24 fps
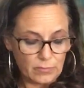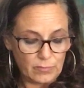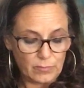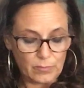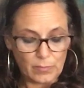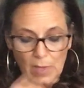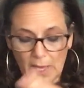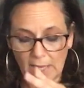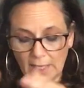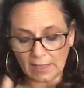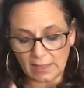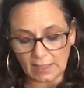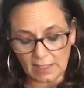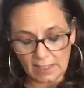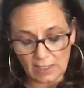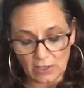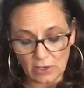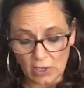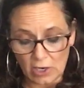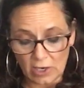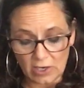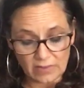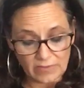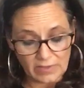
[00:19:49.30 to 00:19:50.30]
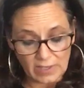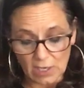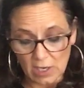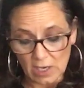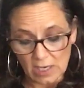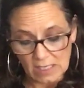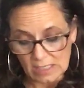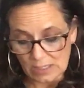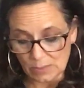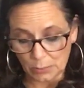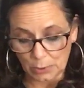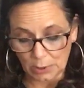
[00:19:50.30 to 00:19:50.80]
paint Lee Harvey
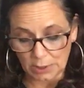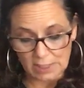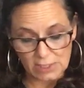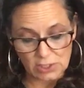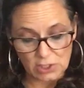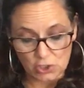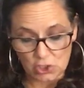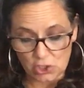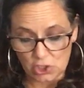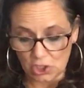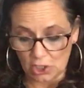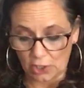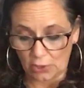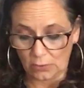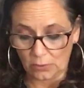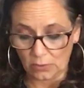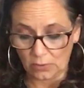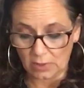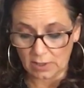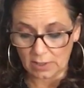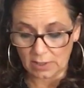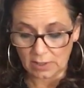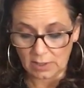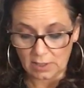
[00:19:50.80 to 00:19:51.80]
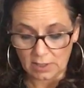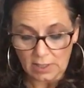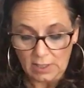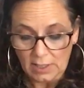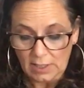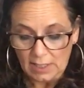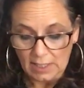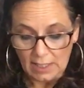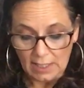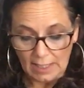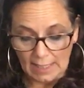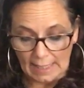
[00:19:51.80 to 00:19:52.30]
Oswald as a joke,
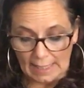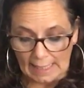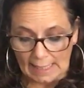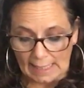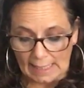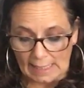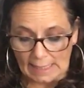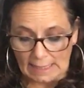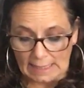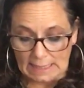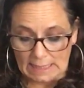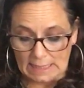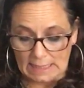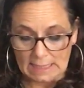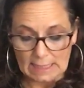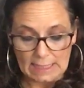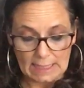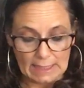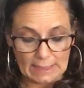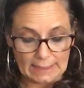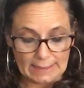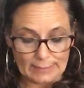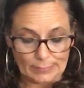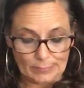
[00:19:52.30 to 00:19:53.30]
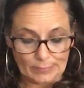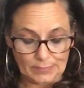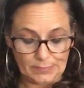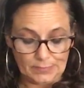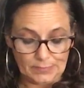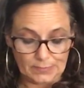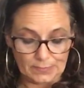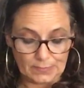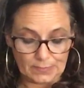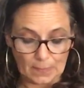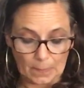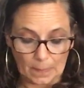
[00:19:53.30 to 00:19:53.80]
and
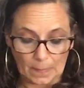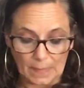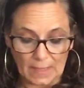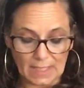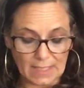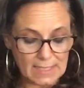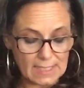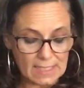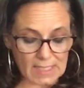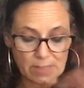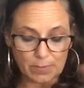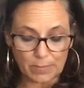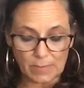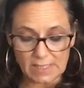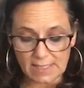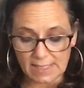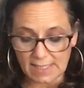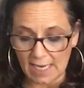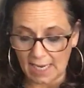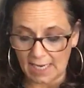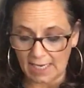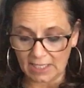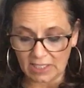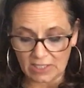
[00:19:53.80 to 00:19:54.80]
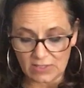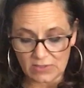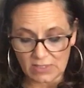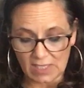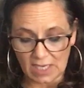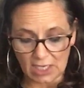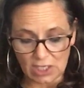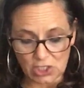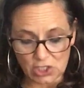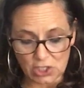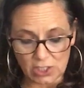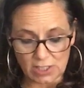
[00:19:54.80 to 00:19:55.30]
dismiss
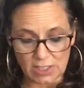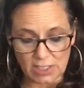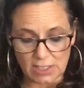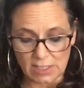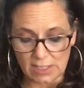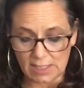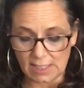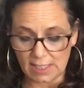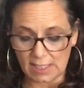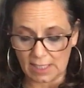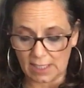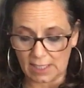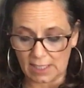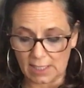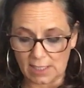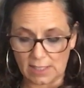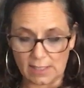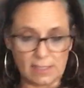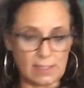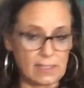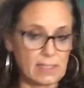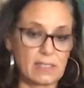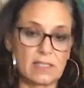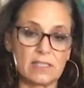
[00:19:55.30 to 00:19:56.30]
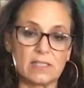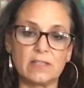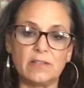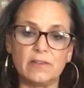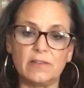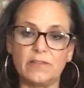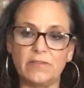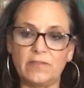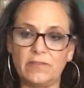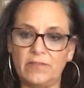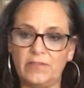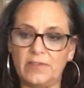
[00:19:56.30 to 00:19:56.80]
accusations as
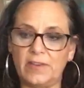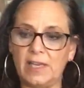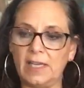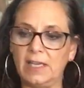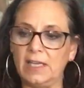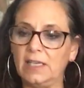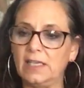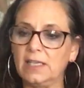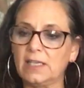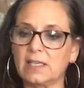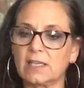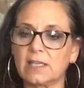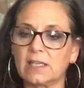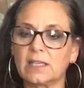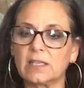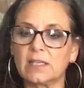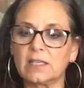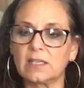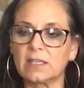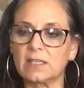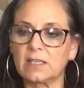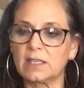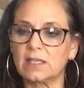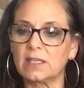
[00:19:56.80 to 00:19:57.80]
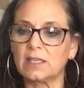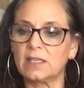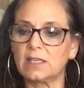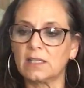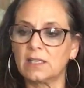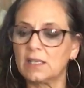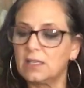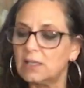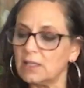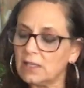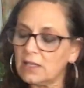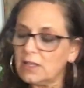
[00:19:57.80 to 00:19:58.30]
vague.
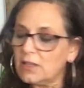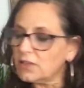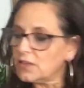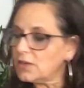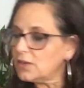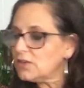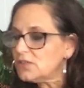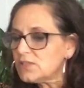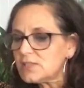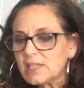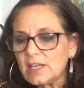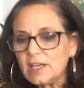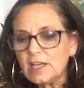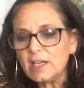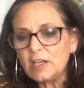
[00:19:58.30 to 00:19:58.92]
There's